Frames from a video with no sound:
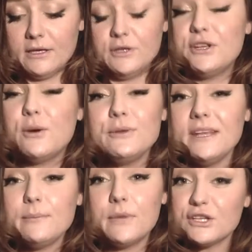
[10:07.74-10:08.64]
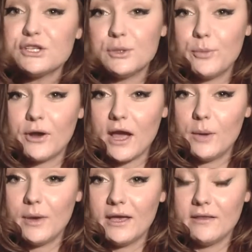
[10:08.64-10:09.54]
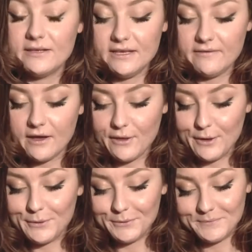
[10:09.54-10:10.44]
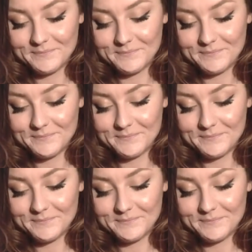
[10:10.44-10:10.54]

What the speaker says: You don't need much to bring out my inner diva, though.